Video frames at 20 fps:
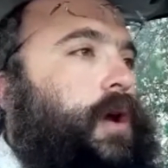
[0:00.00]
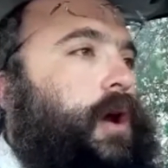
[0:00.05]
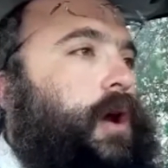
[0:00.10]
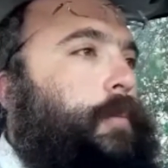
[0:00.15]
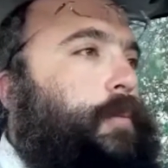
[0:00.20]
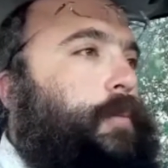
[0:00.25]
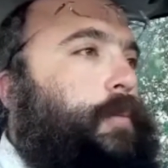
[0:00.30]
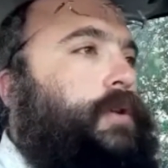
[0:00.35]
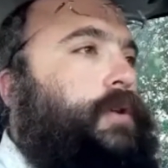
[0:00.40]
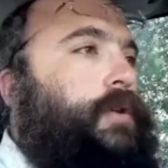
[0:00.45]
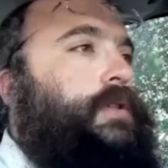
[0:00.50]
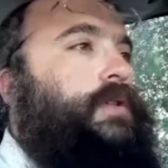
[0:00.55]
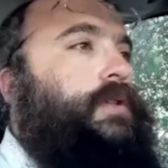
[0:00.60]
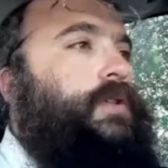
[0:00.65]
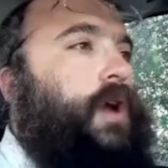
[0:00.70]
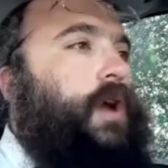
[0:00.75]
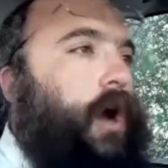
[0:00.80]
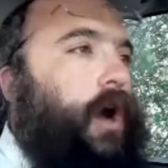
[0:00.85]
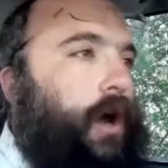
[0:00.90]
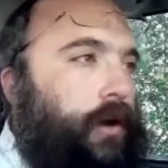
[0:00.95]
A
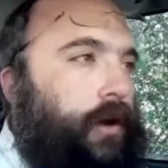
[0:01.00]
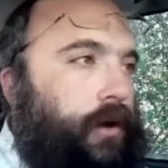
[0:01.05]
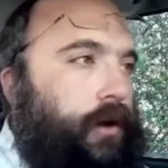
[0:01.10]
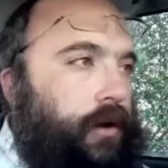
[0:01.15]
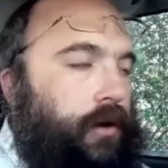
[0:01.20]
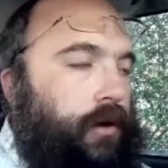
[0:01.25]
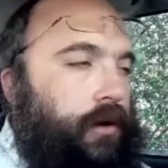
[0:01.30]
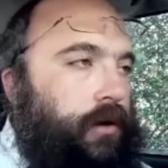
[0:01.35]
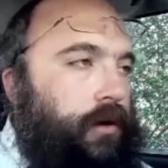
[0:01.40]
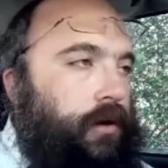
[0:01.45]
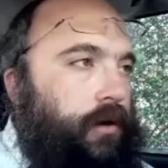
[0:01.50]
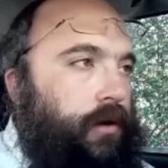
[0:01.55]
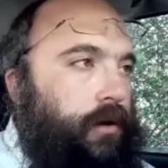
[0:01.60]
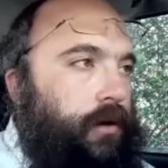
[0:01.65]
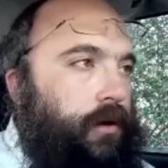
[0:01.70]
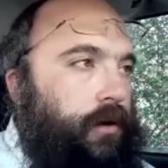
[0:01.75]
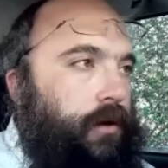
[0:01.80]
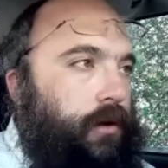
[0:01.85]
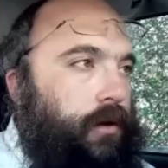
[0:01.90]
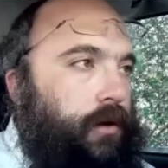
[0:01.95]
person's honor
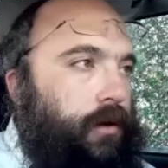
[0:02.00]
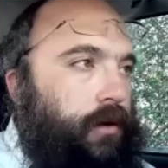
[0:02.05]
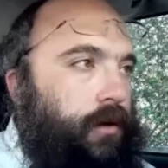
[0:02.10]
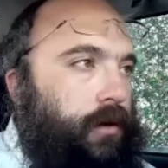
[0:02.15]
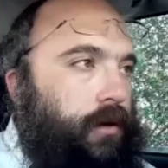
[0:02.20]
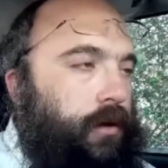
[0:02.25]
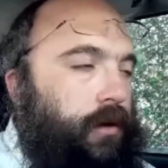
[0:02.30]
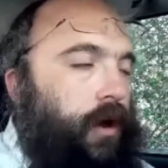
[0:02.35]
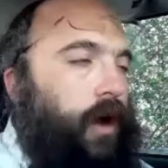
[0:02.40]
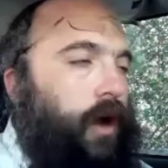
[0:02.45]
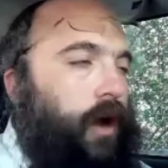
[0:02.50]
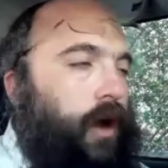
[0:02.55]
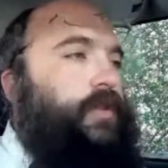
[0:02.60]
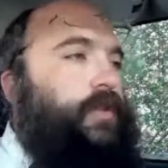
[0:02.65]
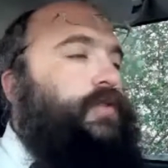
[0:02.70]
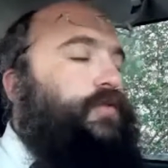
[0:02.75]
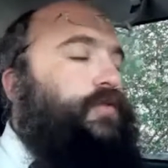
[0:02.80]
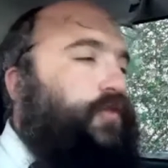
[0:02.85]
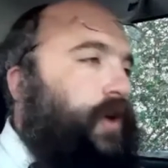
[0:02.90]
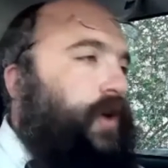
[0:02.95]
of
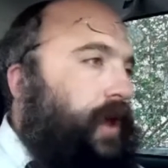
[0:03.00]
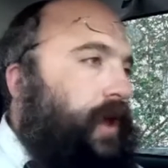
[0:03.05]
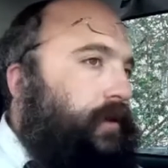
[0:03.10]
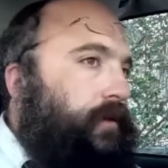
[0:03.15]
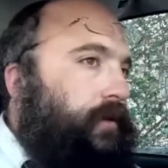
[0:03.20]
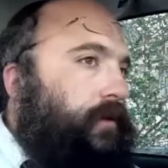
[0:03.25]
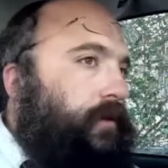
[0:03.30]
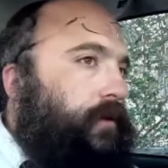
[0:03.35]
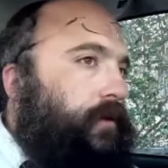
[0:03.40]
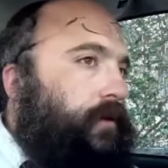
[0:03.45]
his friend